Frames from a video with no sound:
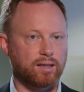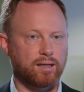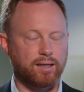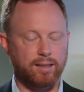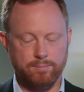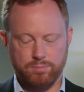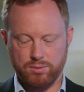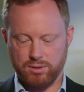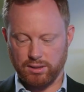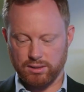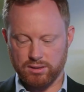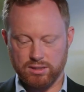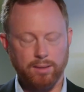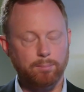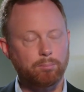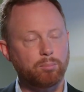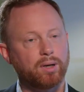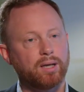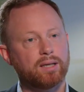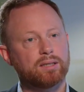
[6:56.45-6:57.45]
clips and
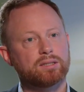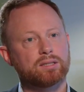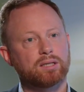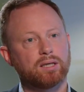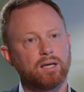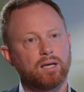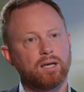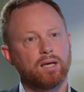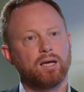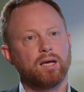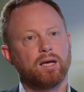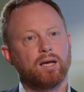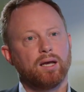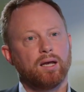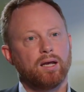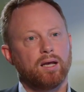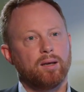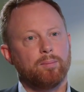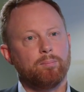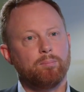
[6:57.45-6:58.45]
templates,
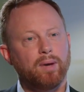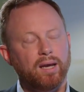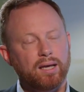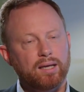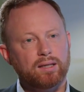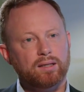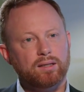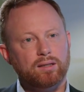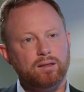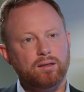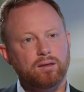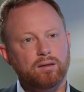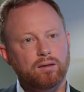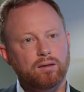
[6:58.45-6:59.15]
make it